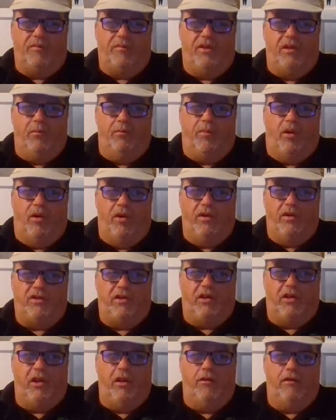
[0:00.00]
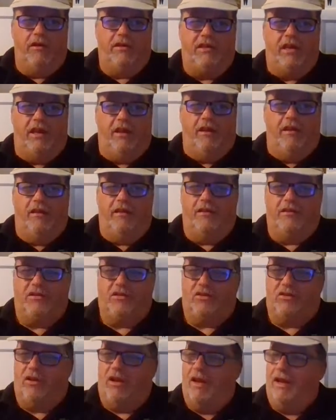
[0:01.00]
in biosecurity in
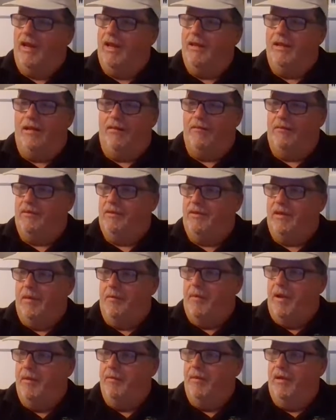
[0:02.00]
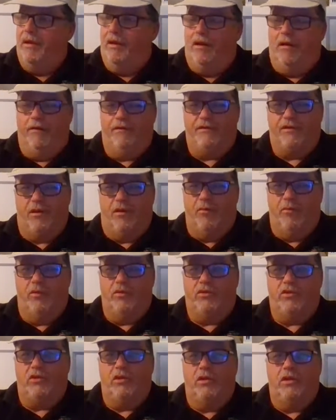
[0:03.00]
Australia. That made me laugh so
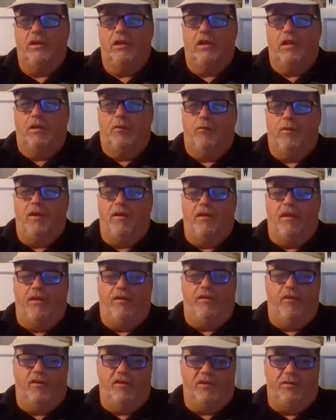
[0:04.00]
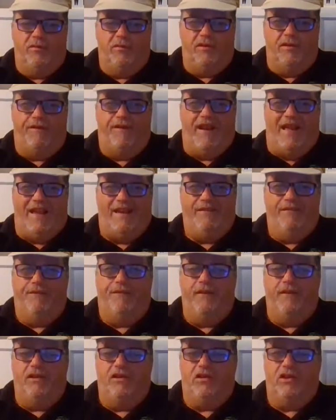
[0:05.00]
much. Whether they thought it was a flattened
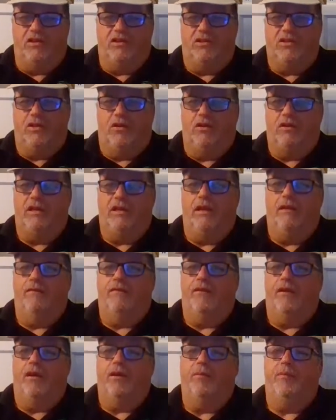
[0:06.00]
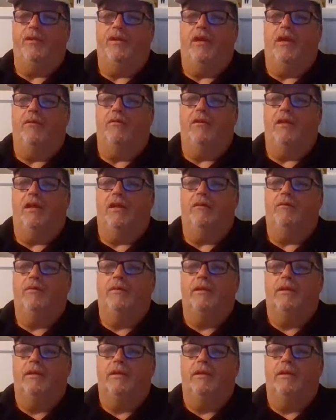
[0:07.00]
fish inside the envelope, I don't know.